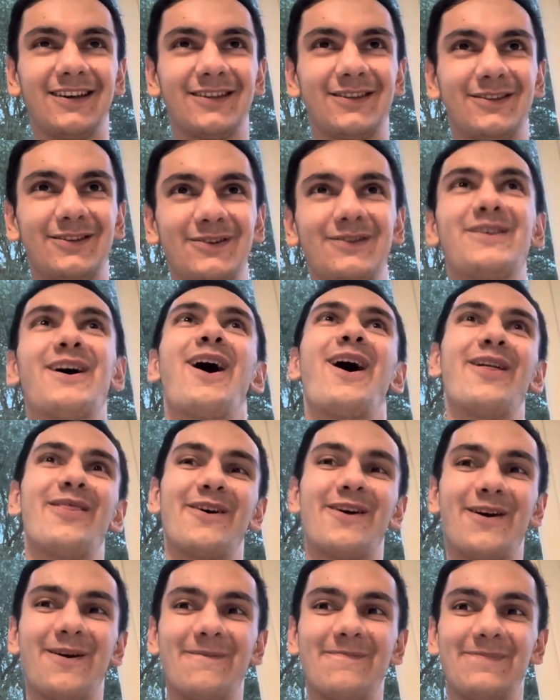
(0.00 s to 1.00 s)
to the
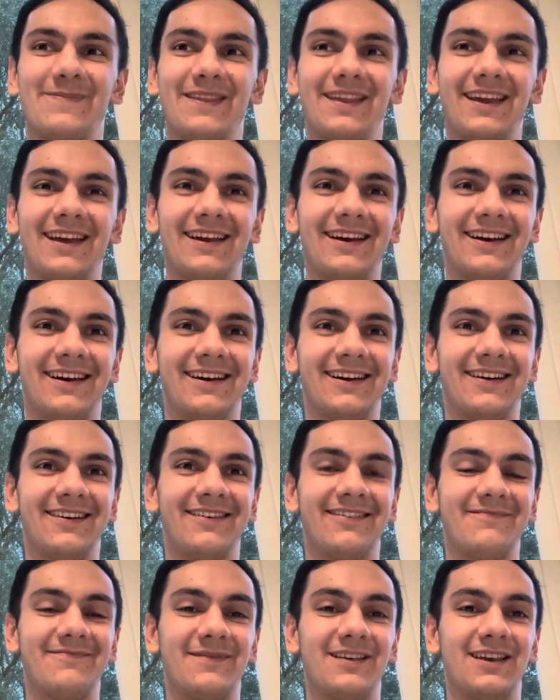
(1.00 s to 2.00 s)
other
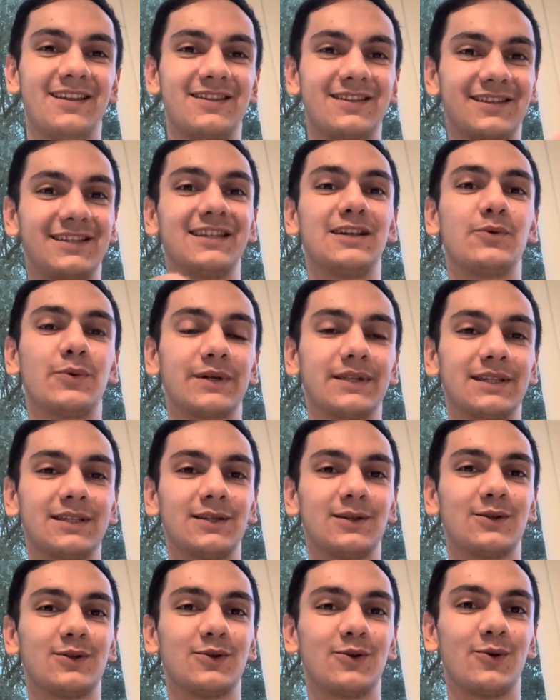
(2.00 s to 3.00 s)
in the sequence.
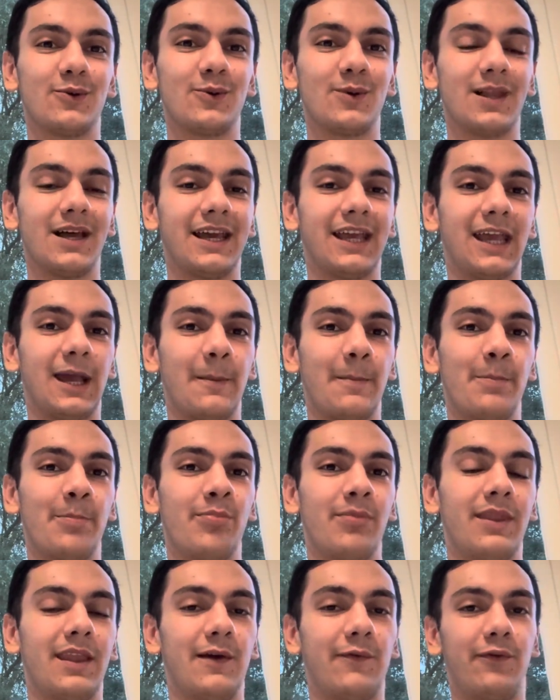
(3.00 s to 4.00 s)
So like
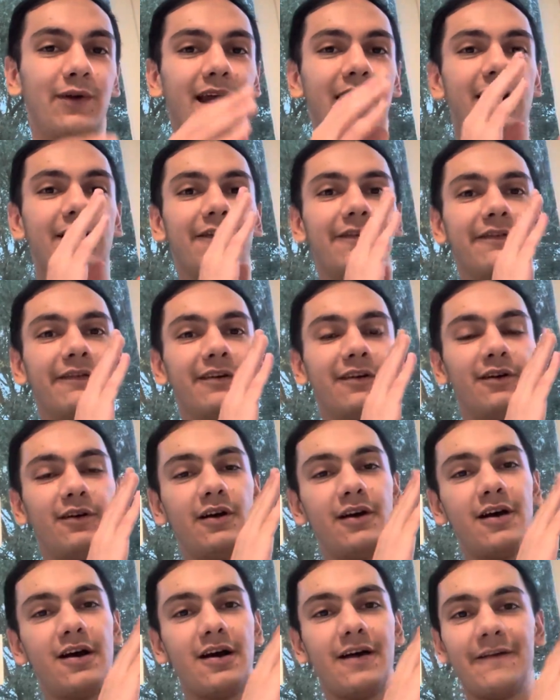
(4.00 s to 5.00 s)
if we have
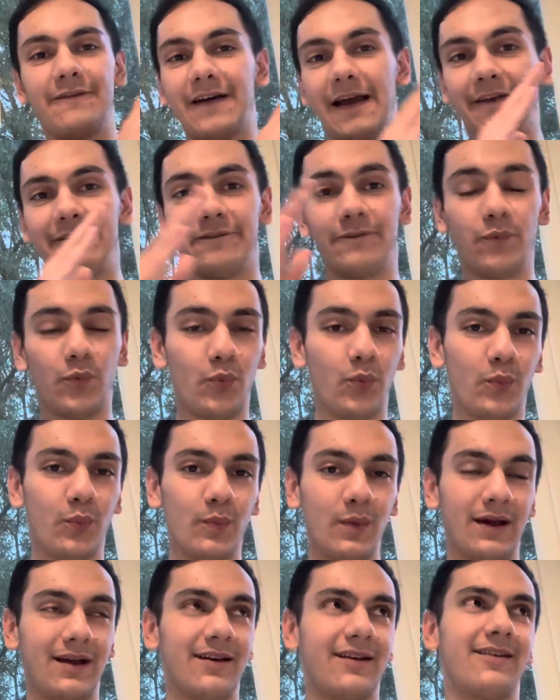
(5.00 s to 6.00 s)
five
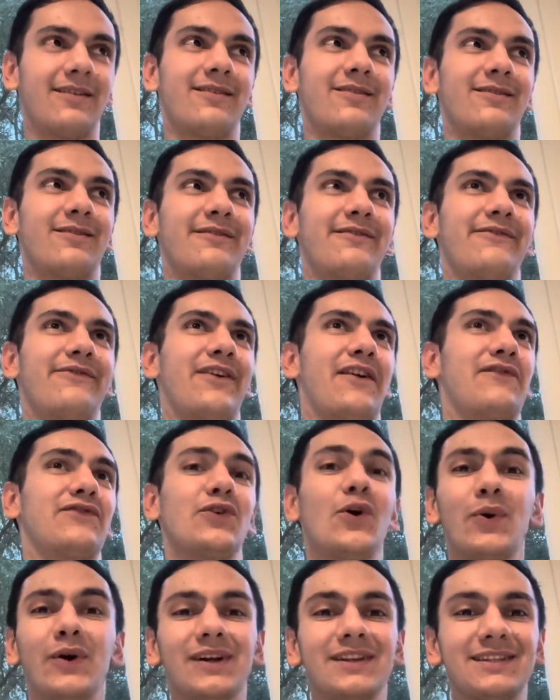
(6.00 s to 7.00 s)

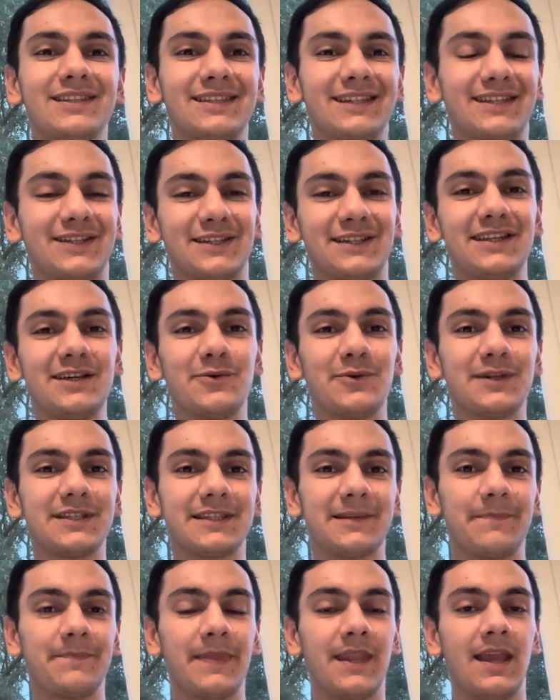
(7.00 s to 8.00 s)
tokens in a
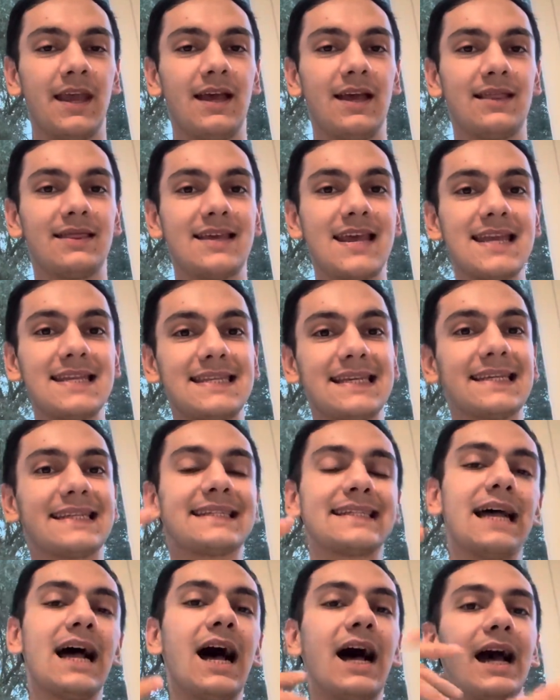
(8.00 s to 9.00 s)
sequence, they
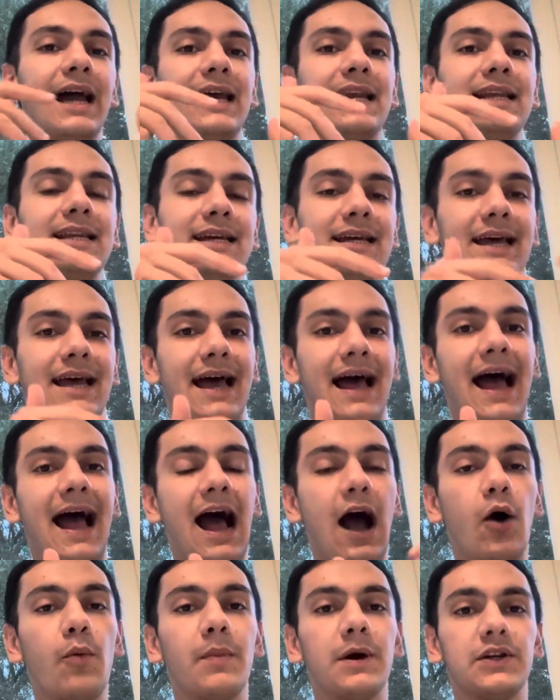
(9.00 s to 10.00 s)
decide
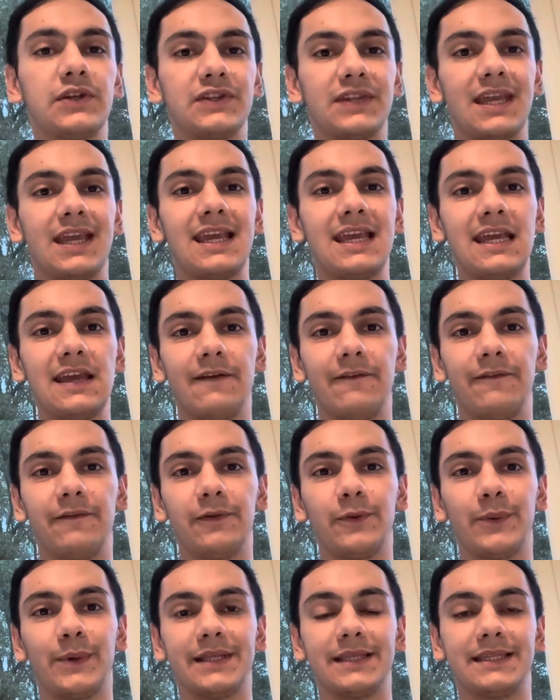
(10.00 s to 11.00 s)
how much they
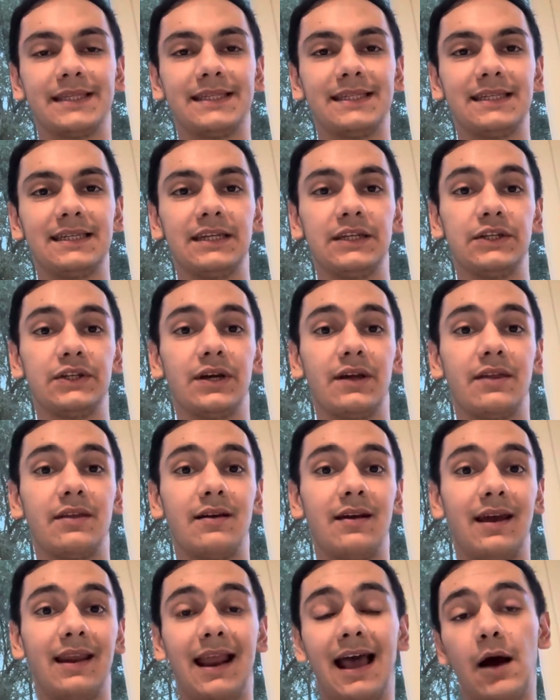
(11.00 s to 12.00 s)
influence each other
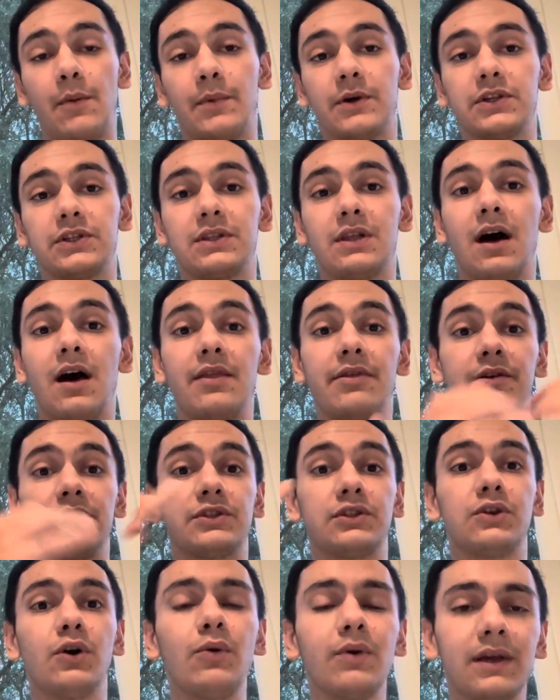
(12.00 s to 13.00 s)
and how much the other
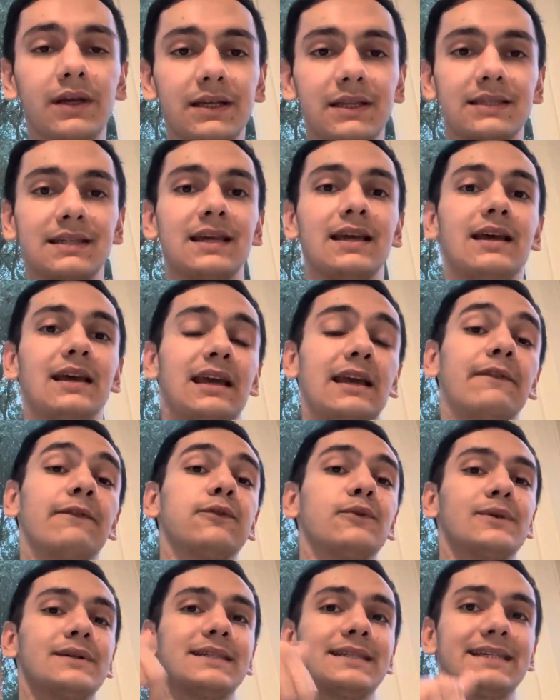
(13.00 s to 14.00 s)
tokens
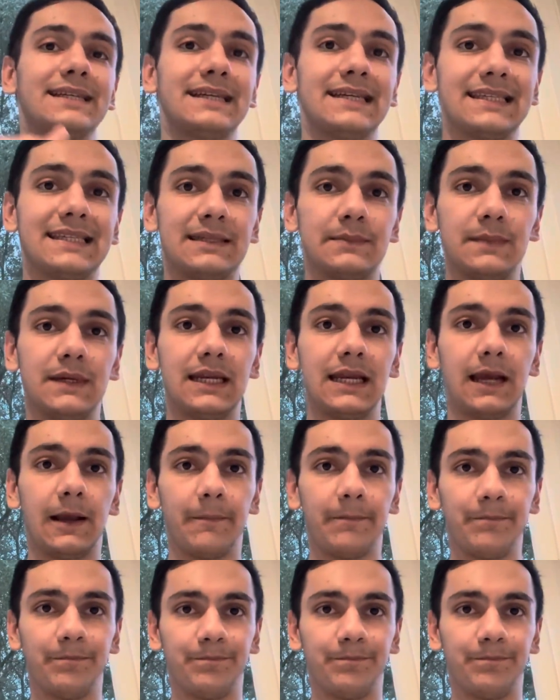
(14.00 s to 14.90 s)
influence its meaning.